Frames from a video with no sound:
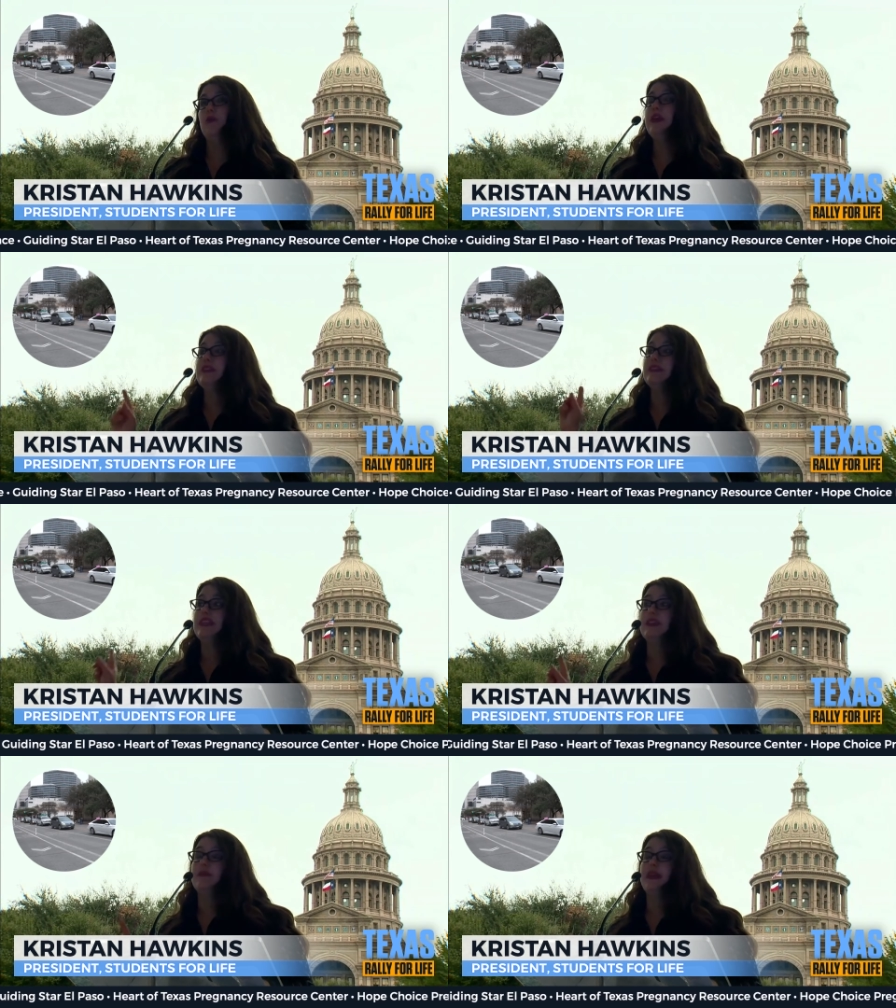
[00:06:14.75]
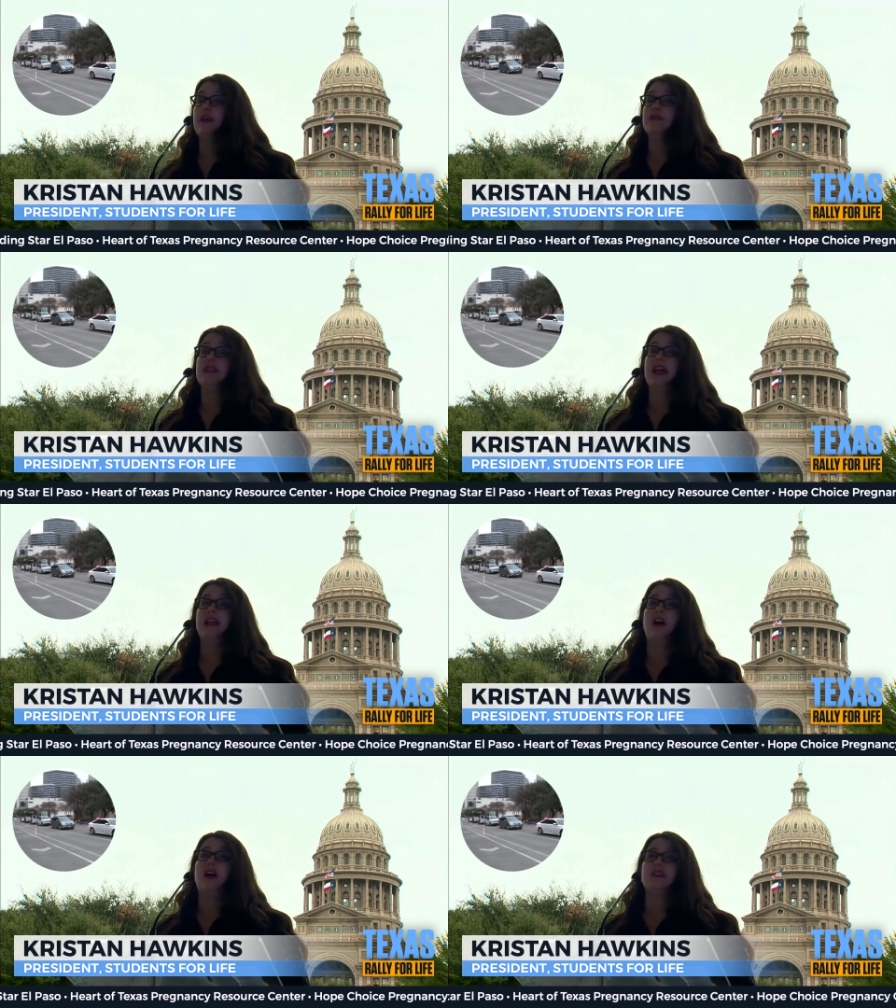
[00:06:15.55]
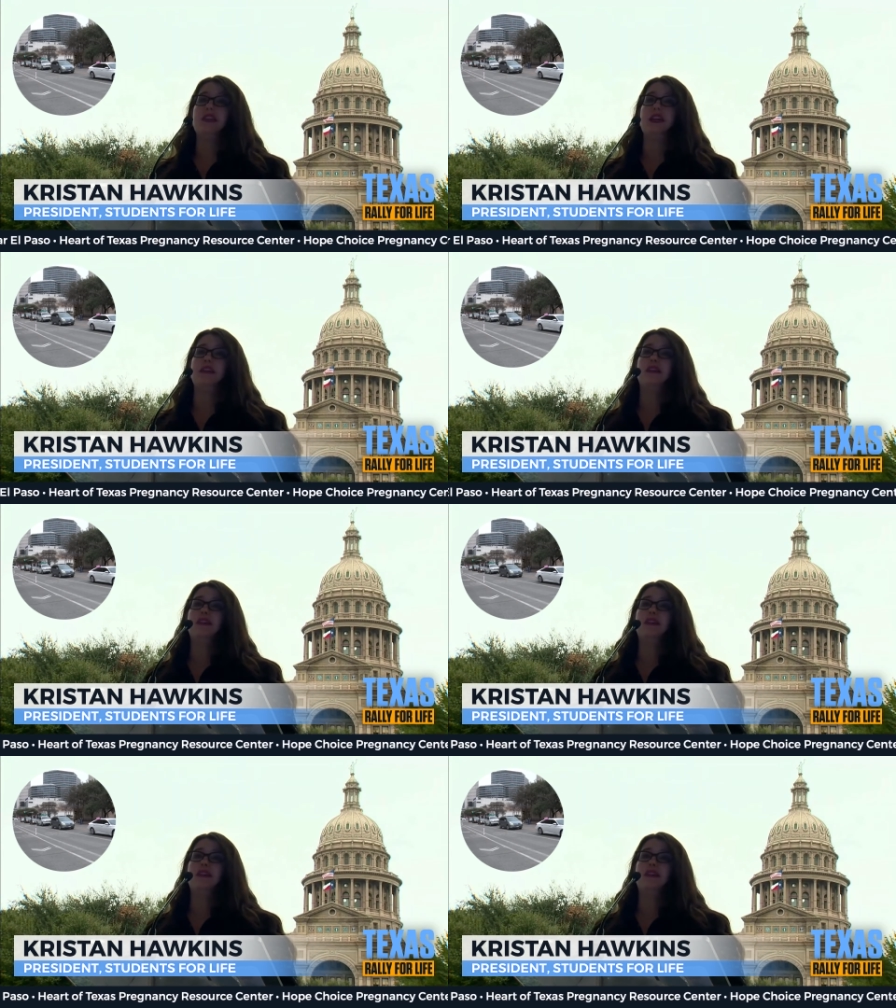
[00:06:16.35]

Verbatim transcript: We can see them here today in Austin.